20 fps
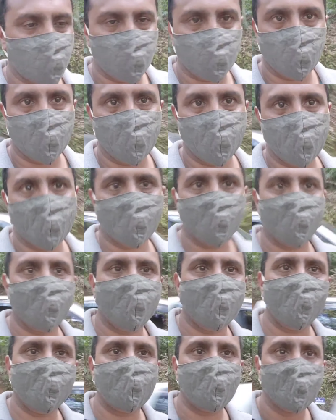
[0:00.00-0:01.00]
On the other
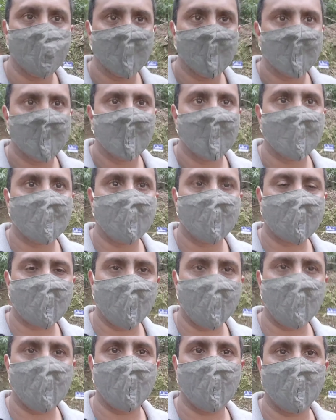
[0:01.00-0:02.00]
hand, just keep
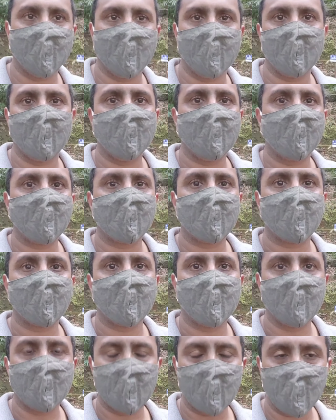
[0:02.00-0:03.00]
in mind that
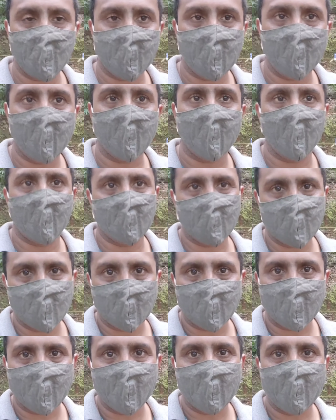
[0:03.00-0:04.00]
Athirappally opens at
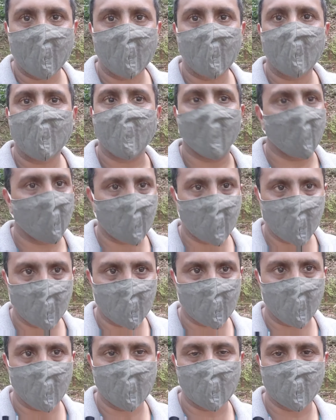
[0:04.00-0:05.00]
10 a.m. and shuts
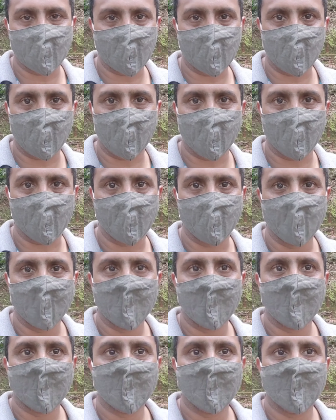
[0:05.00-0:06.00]
by 6 p.m.
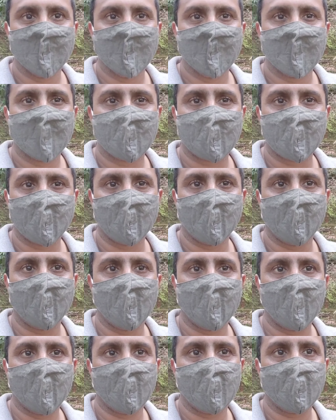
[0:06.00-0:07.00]

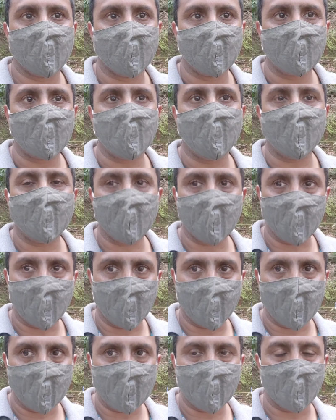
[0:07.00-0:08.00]
So it's better to
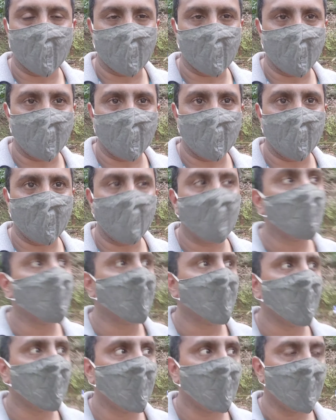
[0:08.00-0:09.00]
plan accordingly.
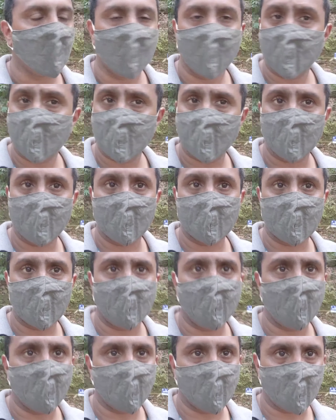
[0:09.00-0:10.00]
Also, there's a bit
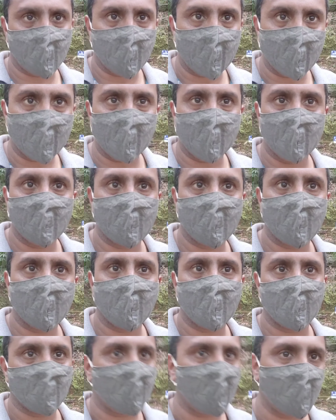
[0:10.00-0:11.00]
of a parking issue
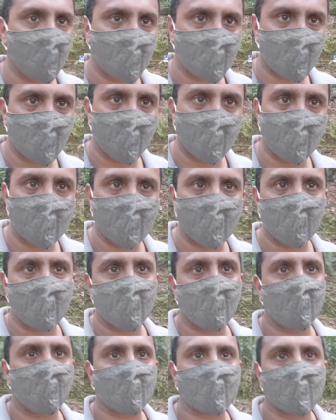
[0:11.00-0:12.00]
in these touristy
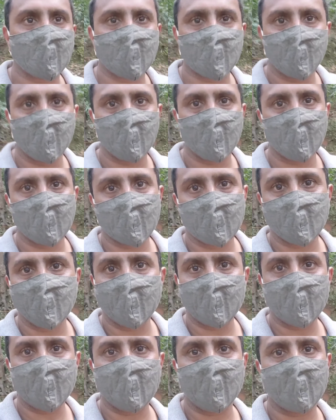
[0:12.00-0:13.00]
spots, so it's
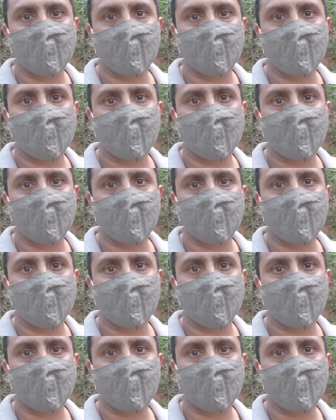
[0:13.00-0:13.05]
better that